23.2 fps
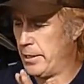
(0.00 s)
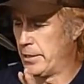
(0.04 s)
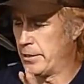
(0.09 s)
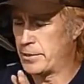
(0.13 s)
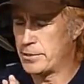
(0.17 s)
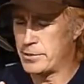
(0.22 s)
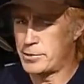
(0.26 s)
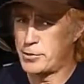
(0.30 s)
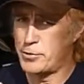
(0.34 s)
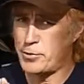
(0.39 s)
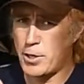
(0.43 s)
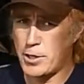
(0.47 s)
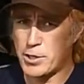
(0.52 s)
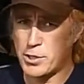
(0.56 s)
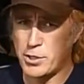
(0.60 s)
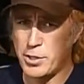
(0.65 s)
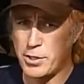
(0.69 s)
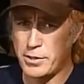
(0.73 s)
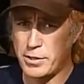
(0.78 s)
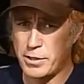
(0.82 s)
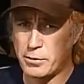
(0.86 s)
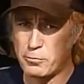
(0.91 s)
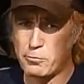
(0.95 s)
Construction
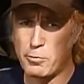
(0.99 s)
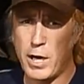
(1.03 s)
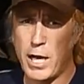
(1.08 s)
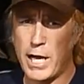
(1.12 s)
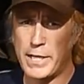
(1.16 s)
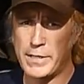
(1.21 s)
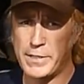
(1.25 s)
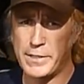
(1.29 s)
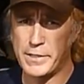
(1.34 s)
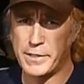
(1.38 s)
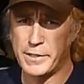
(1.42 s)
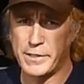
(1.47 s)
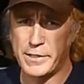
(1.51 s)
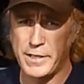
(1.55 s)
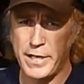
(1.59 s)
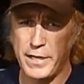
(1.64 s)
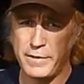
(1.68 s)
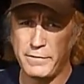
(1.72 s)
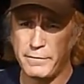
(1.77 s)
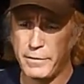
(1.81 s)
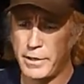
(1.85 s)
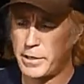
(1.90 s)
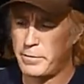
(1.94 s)
on the Arais has
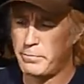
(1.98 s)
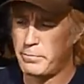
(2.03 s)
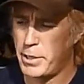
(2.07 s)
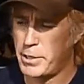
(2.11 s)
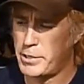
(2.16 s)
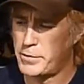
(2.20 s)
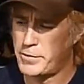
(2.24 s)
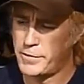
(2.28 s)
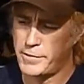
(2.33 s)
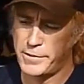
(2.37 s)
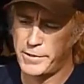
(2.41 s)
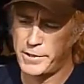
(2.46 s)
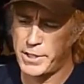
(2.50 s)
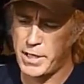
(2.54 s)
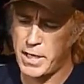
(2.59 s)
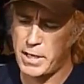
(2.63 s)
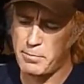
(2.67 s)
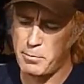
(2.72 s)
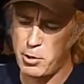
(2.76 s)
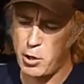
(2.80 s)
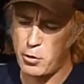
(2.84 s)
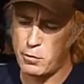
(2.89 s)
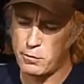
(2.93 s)
stayed very much the
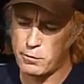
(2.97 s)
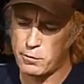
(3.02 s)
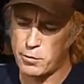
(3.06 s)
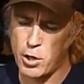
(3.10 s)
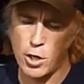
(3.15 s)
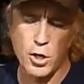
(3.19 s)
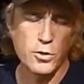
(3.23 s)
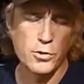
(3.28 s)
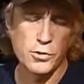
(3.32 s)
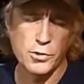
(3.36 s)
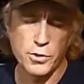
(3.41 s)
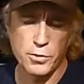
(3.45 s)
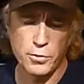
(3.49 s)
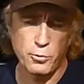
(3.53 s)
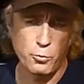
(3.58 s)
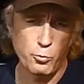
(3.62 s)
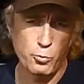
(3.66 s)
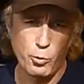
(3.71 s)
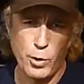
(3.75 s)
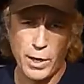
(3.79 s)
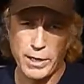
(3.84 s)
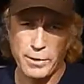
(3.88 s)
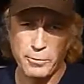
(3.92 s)
same overall, so the
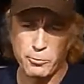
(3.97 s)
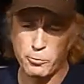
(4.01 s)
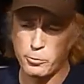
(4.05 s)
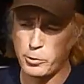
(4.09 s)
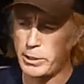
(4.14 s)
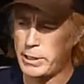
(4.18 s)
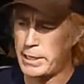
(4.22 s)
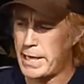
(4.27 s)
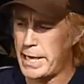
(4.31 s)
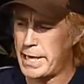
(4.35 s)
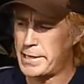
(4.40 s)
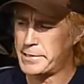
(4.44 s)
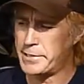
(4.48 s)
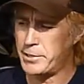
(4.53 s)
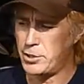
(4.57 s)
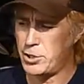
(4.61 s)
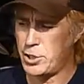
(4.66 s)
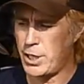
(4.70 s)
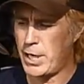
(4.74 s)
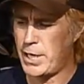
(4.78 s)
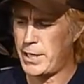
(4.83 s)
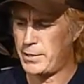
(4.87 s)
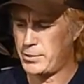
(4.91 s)
weight really hasn't
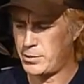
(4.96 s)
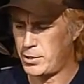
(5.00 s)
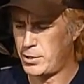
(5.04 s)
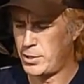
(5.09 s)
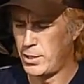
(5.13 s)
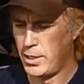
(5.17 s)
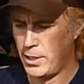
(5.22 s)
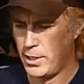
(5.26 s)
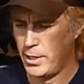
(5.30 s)
changed.